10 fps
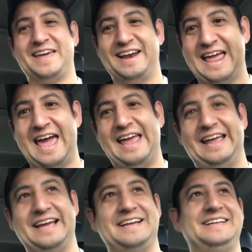get an A,
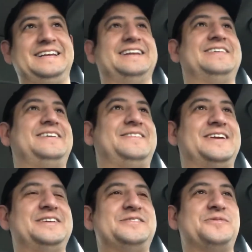you know. I
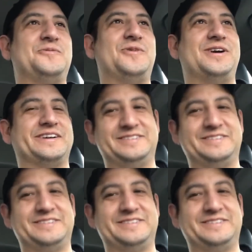want to do the work.